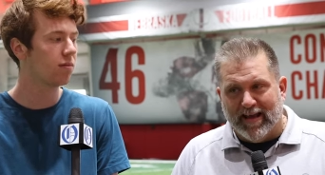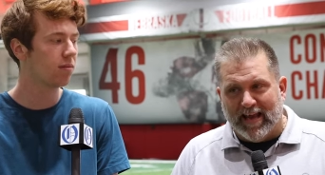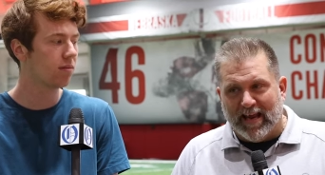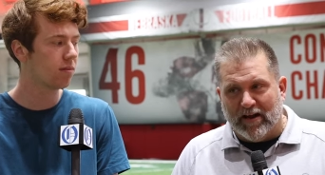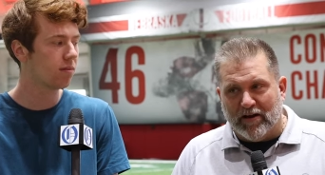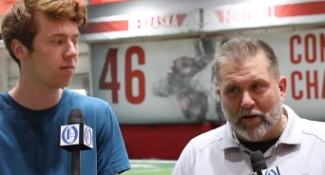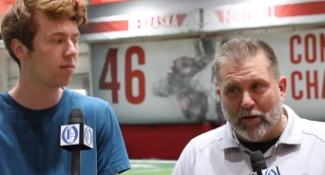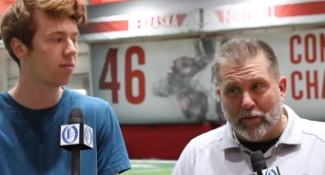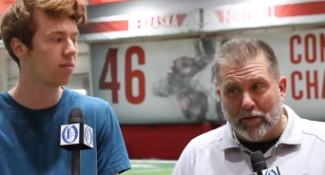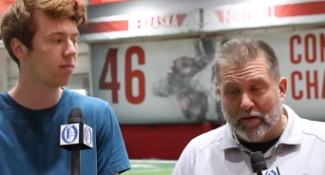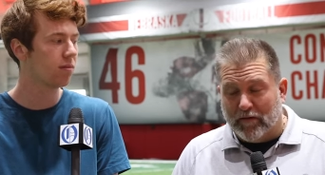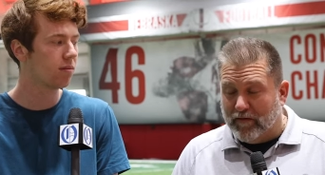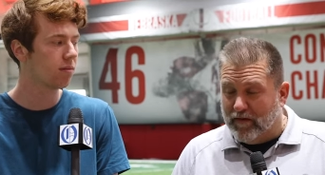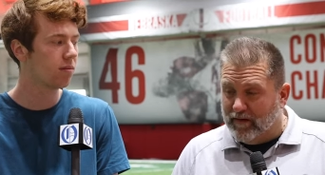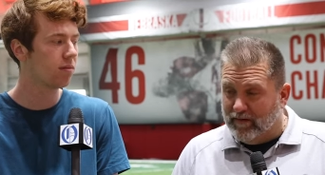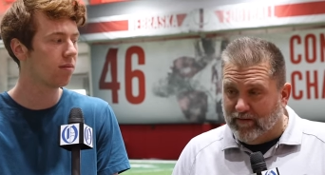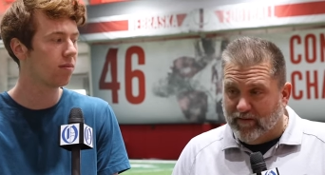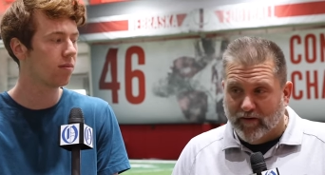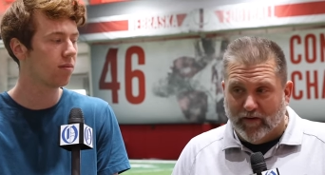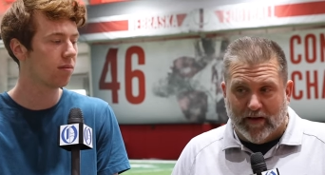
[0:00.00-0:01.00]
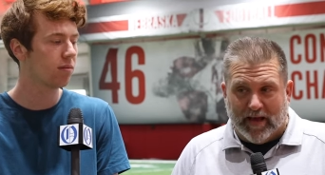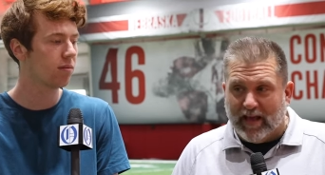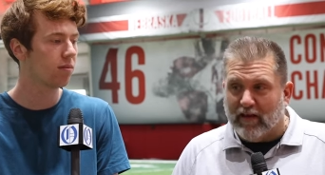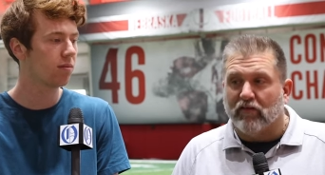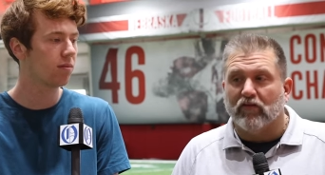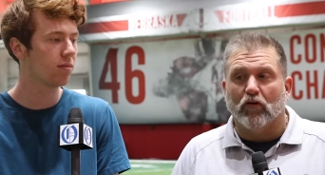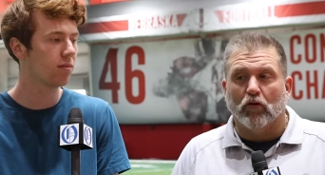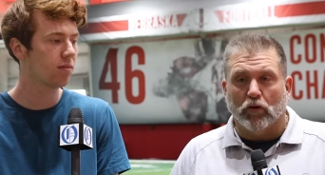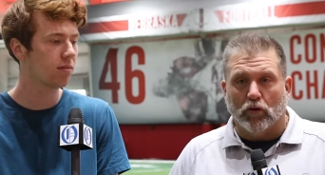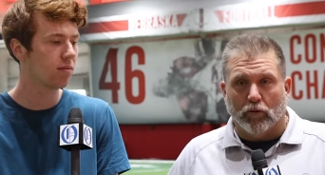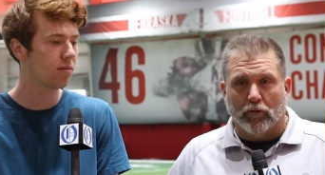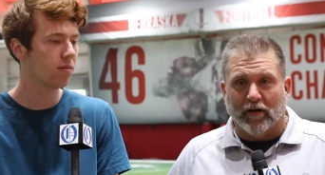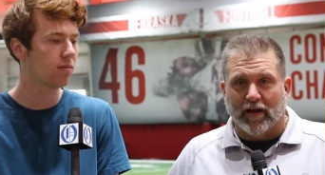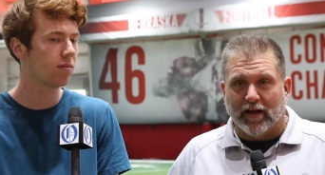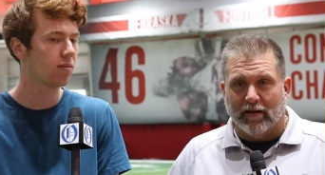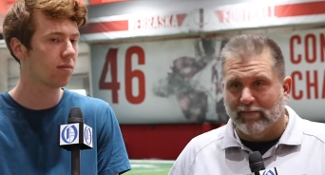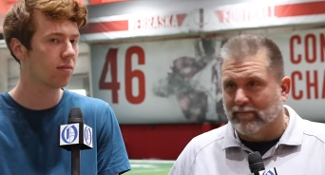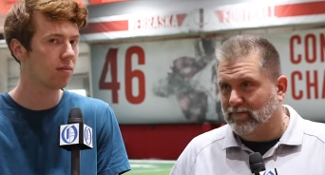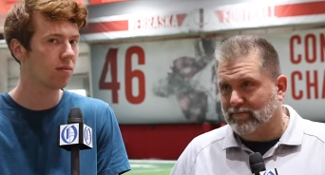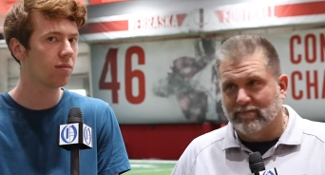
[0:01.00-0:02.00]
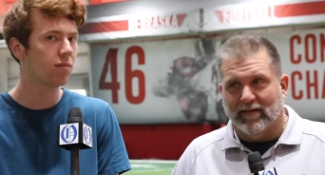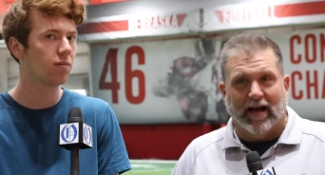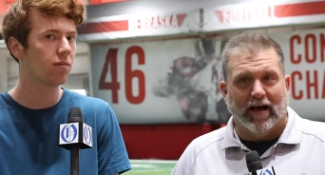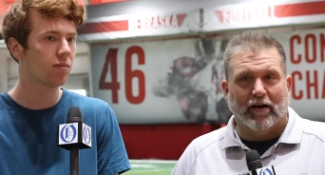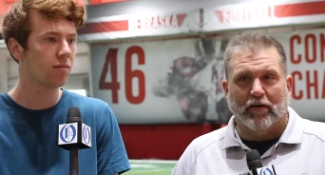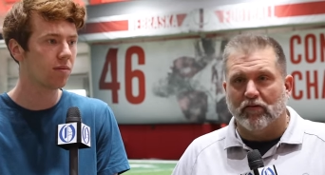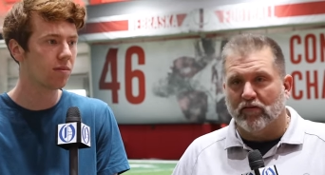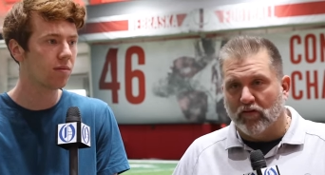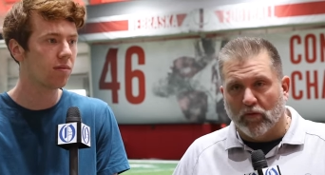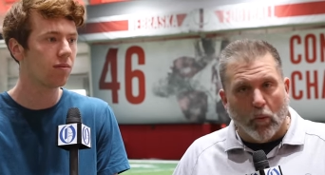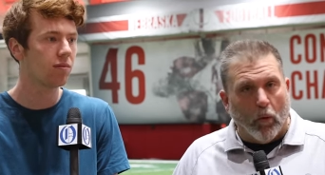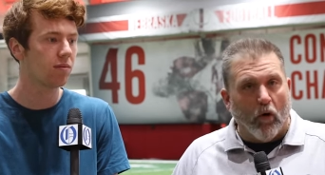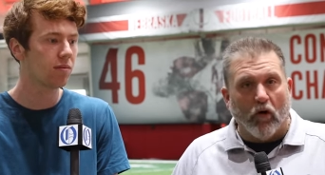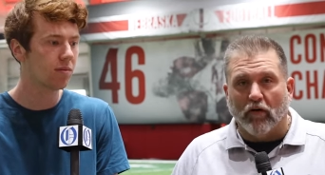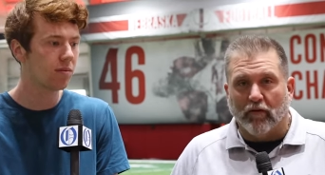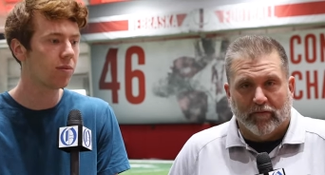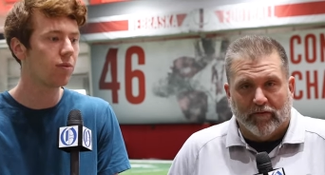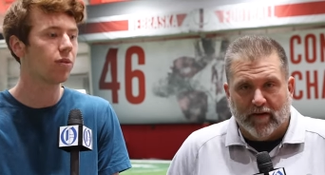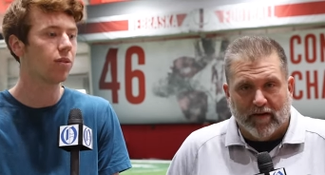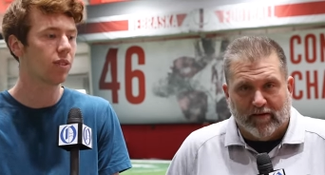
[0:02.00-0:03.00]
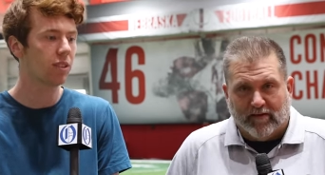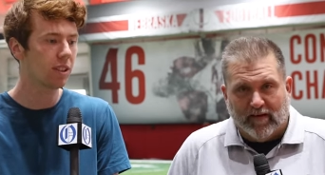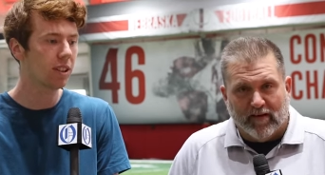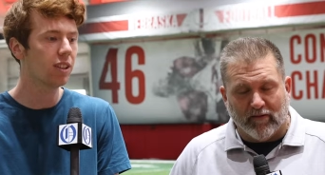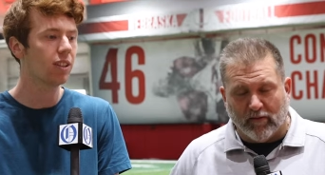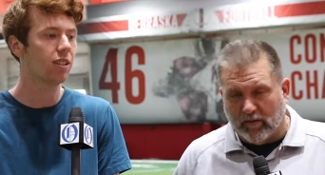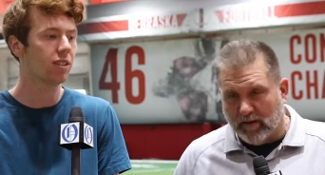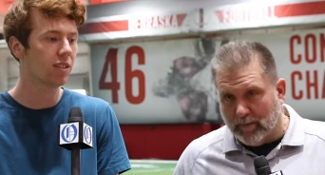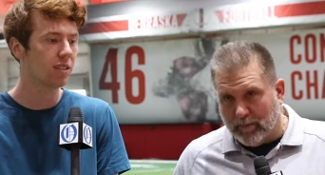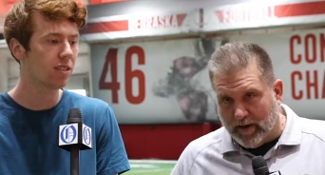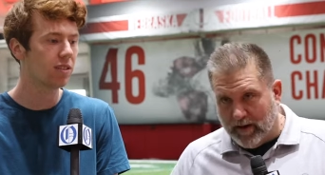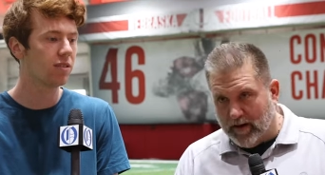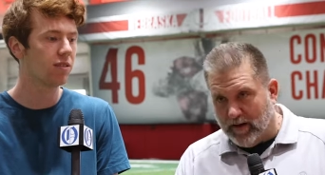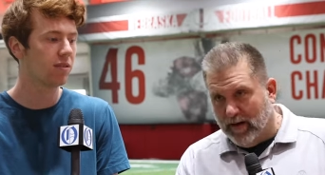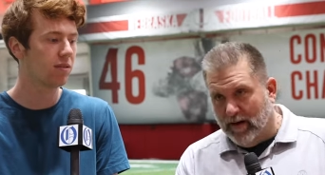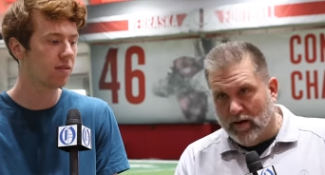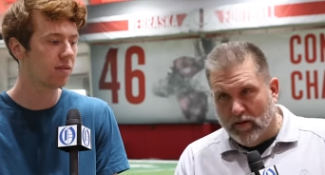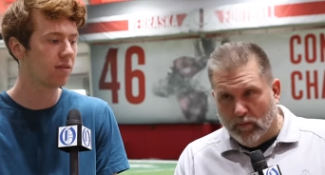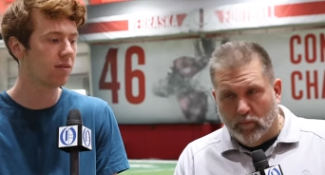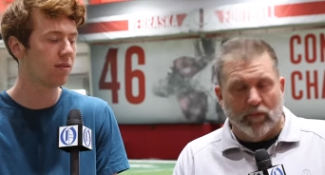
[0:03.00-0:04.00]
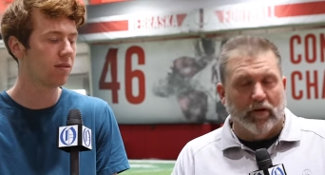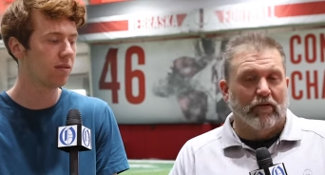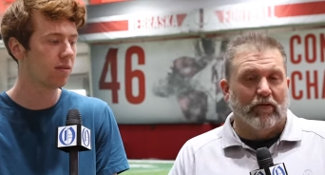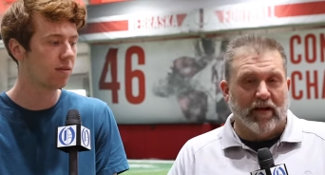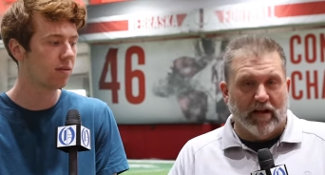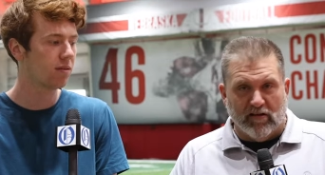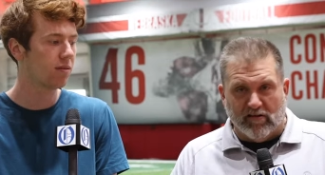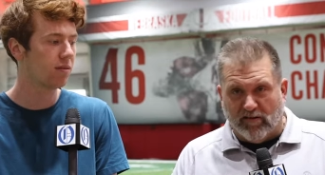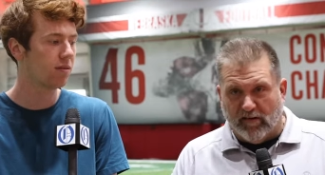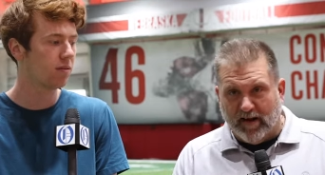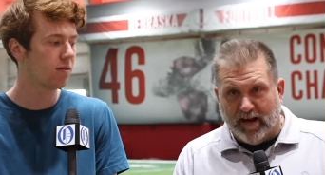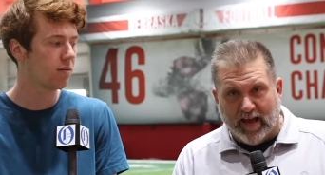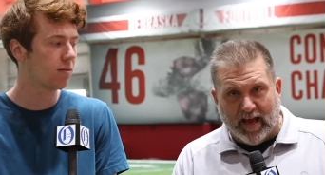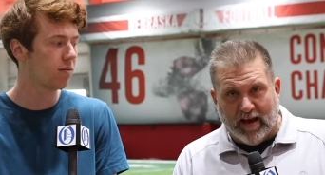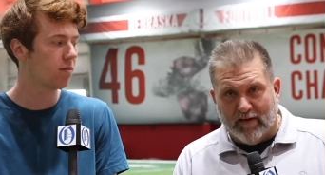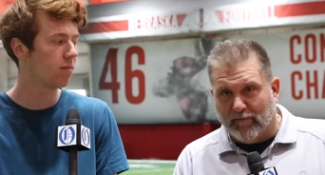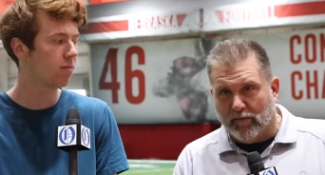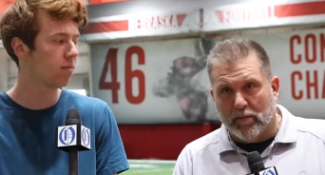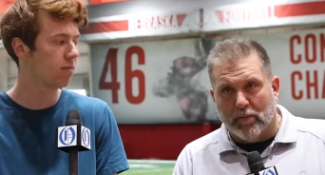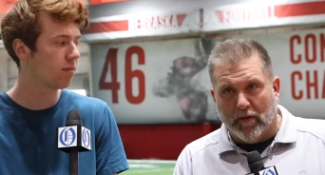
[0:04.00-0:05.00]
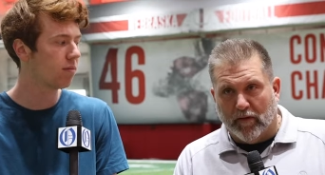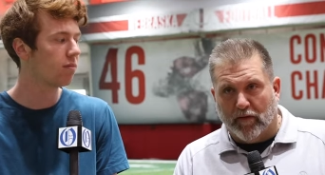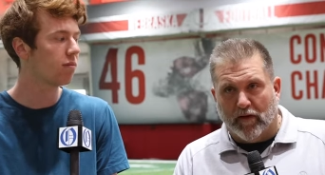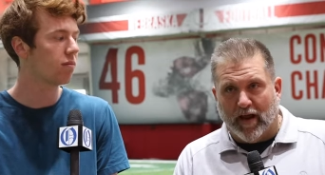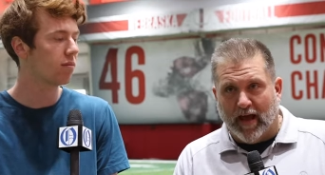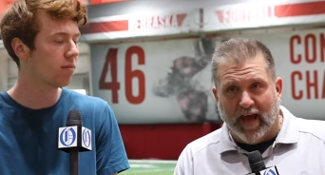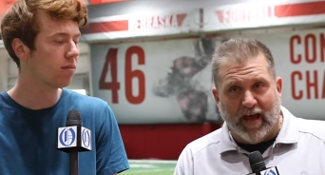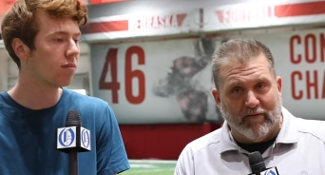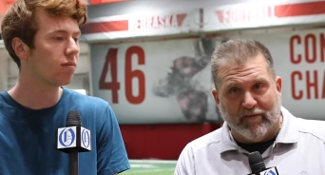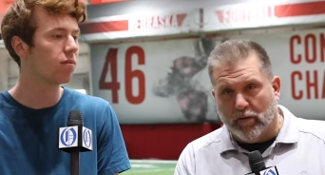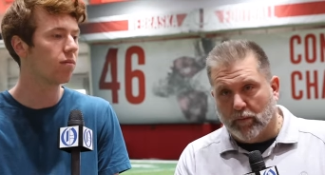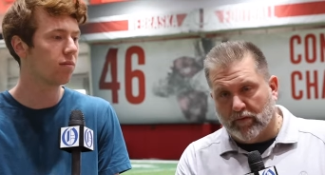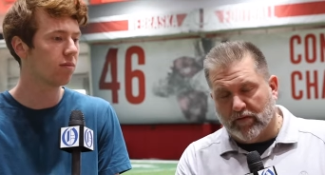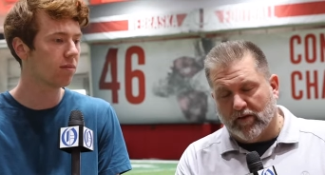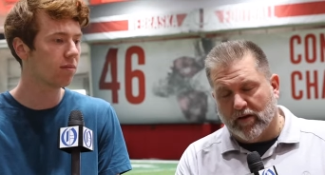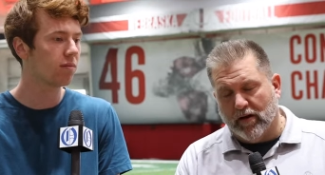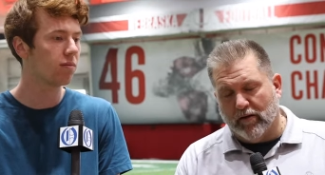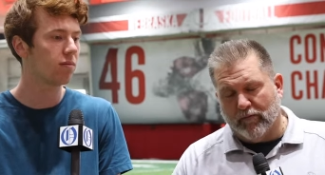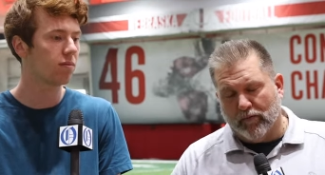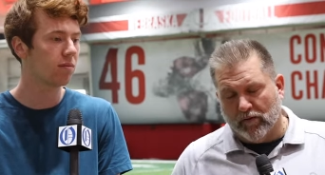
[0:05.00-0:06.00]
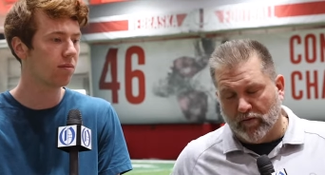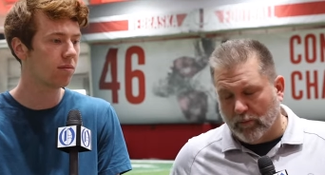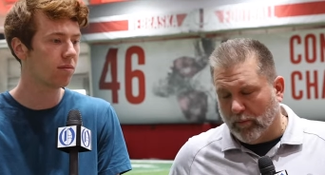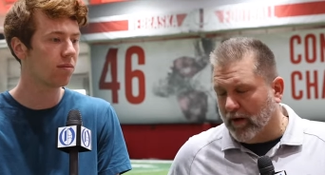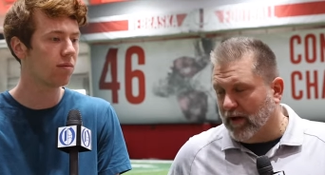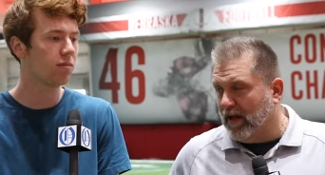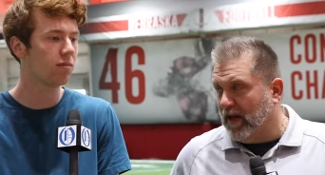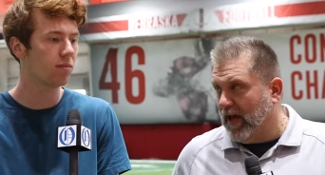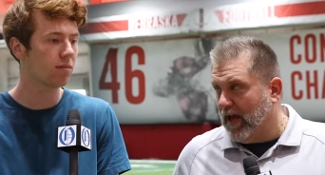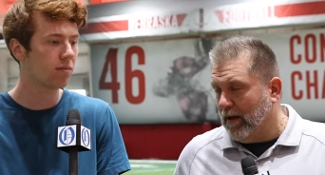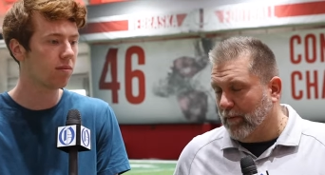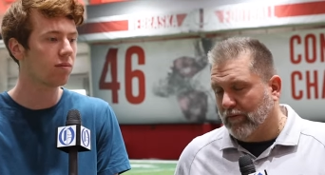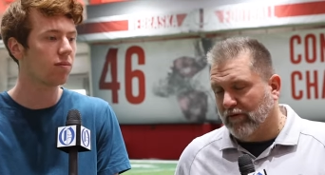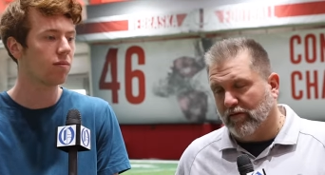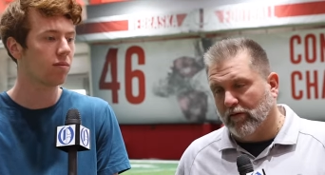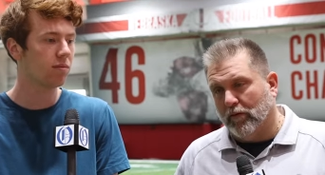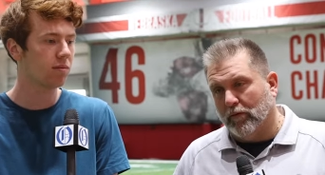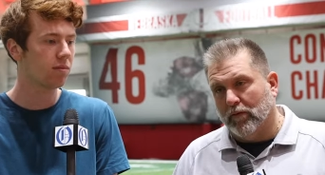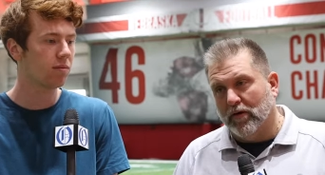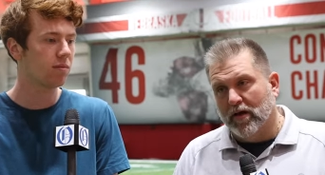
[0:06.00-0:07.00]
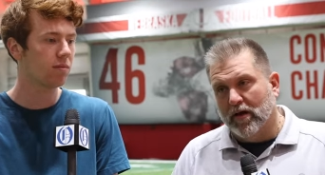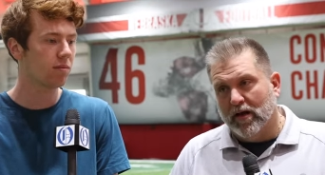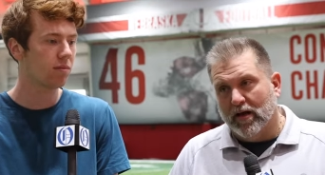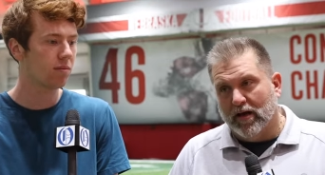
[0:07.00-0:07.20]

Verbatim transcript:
Speaker 1: He noted that uh, he's still learning how to do all of this. He's only been really in training camp for a month and a half. He wasn't here for spring camp. So